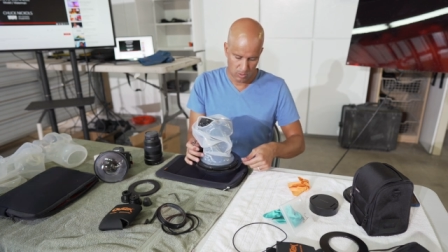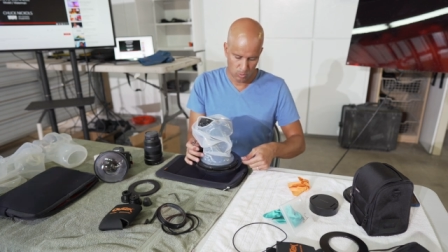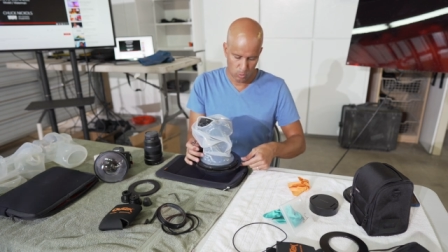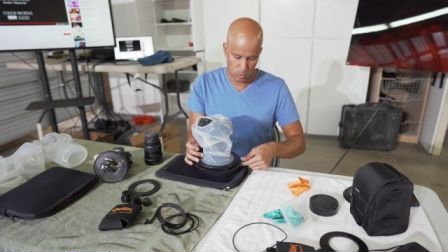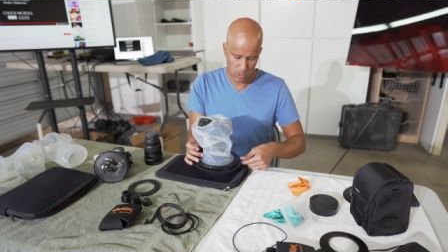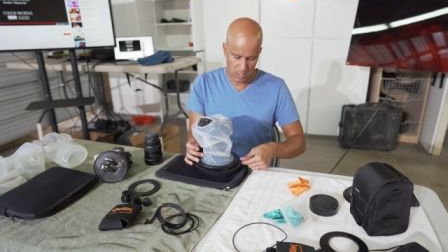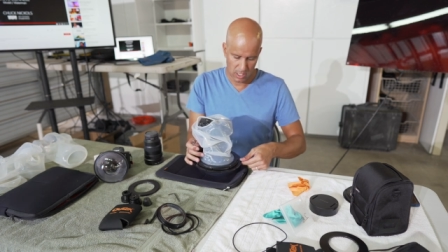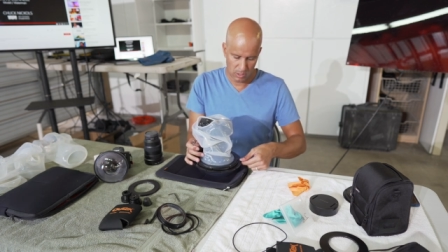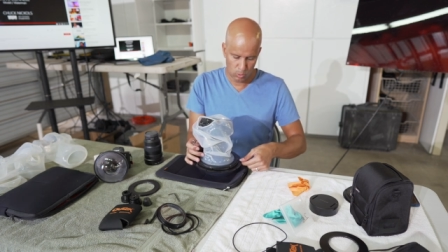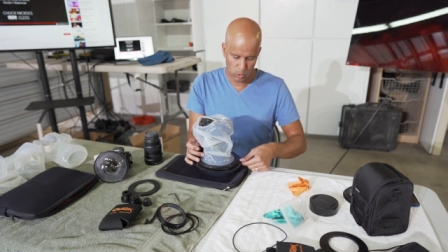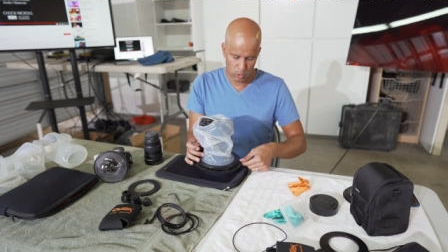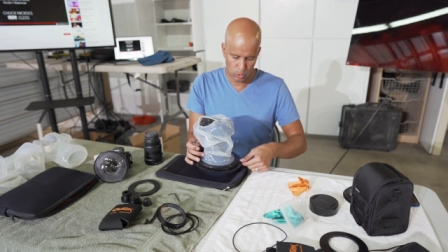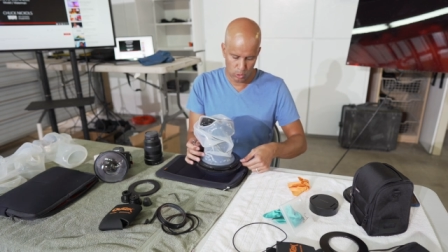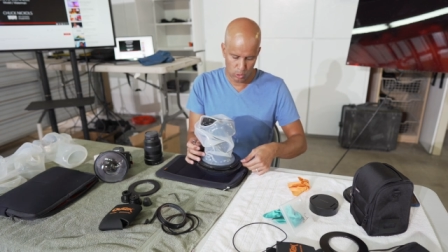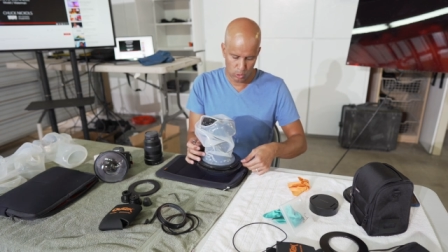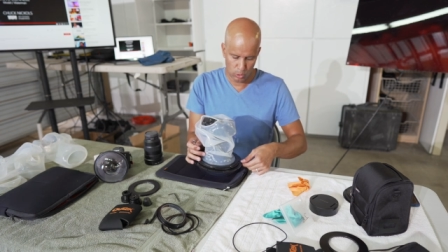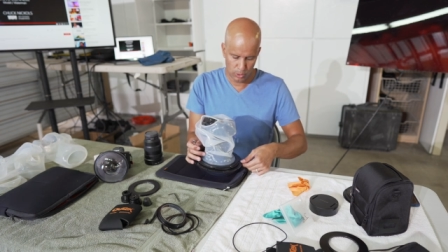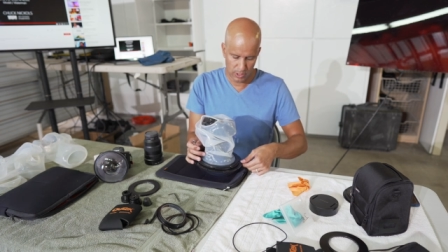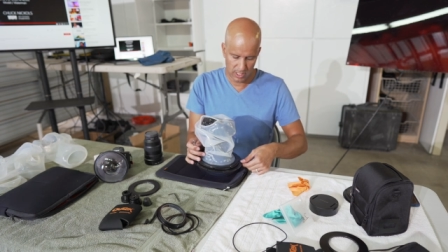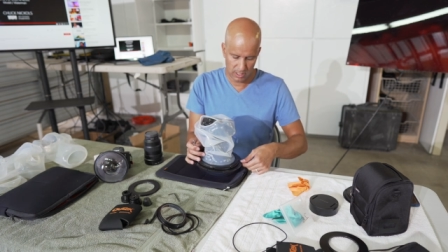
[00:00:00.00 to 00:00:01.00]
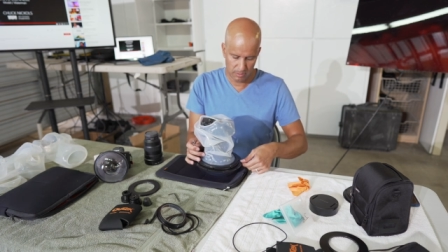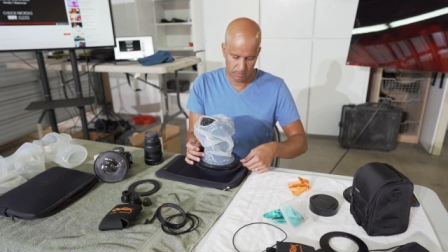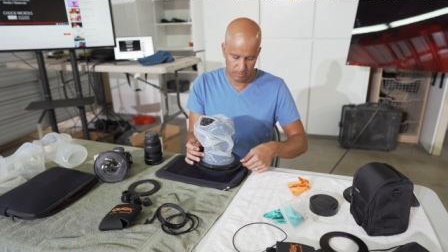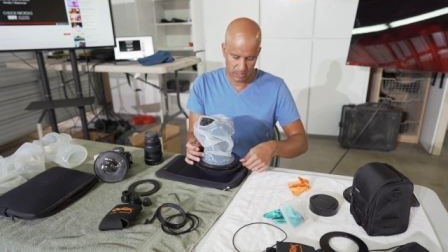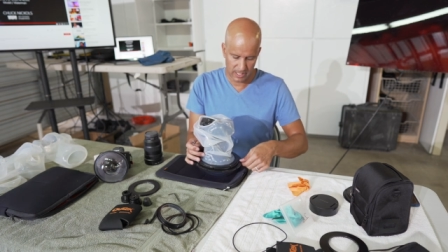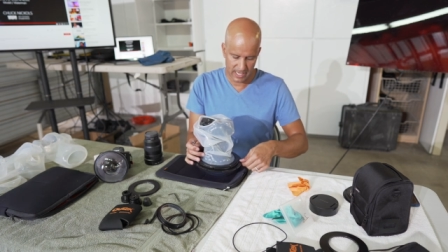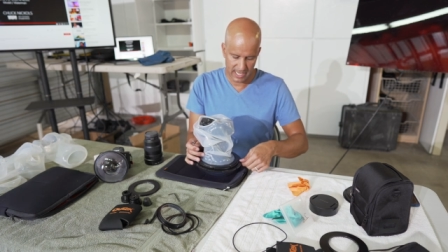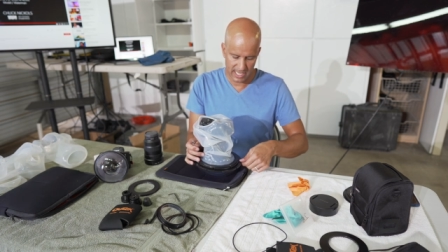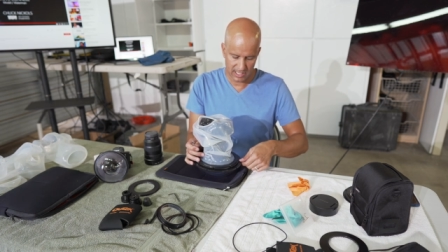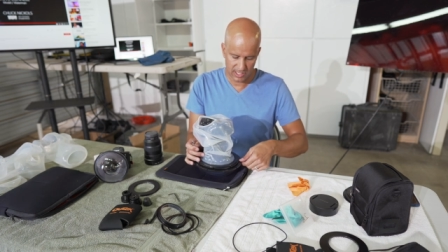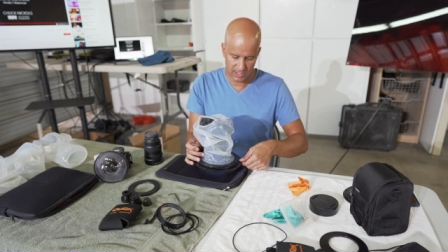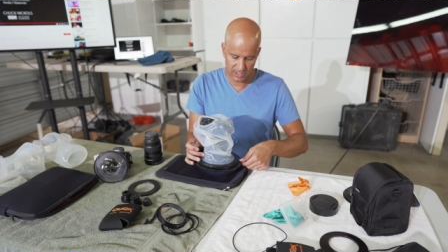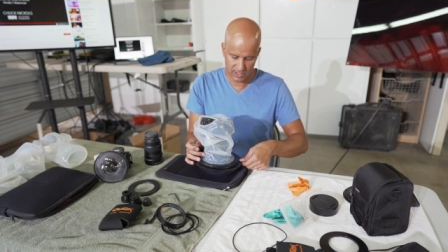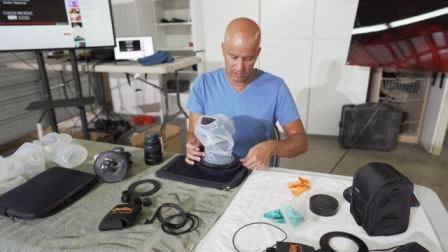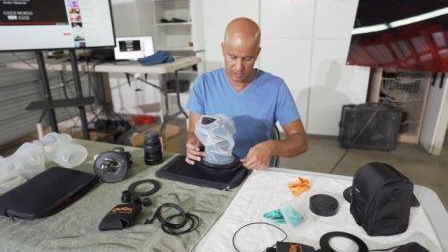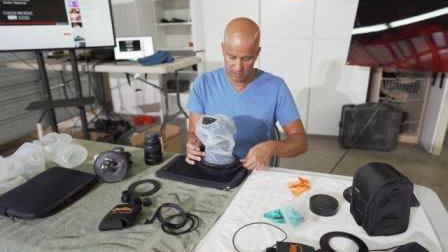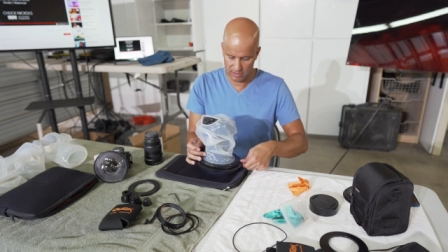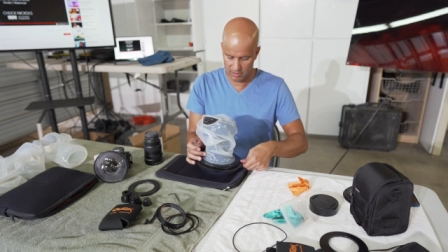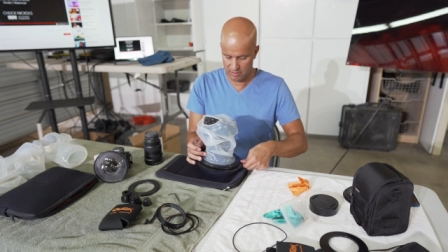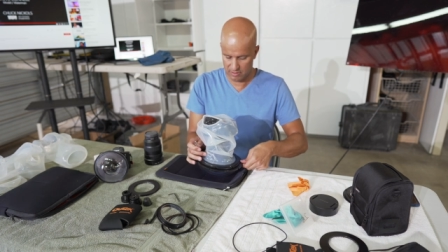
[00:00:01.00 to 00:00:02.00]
One will hold it in place